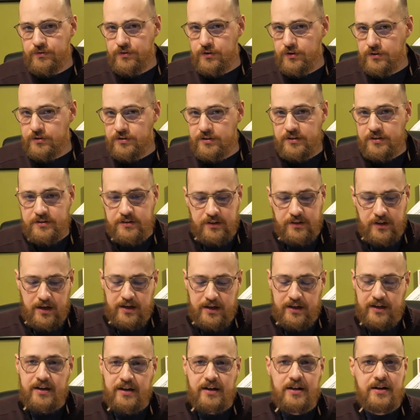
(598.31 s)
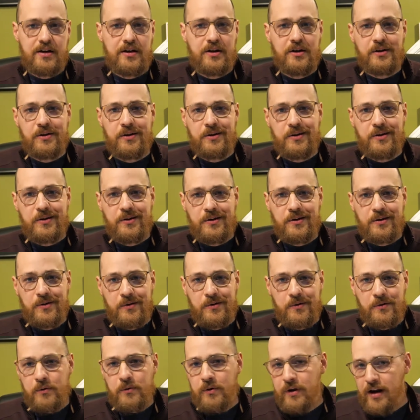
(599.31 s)
verses like,
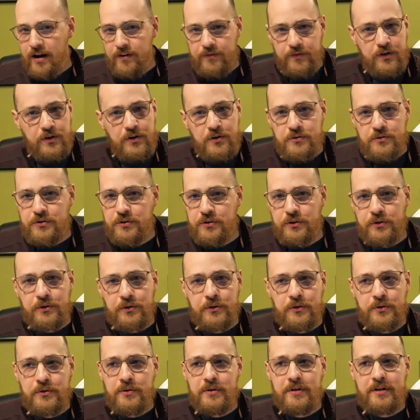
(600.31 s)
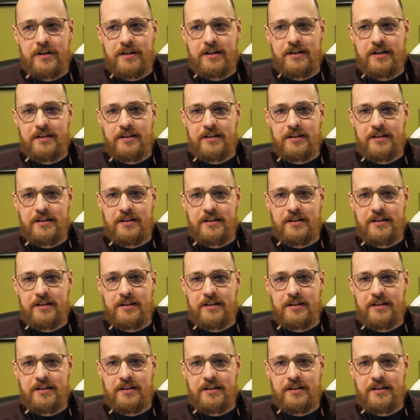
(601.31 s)
whatever you do,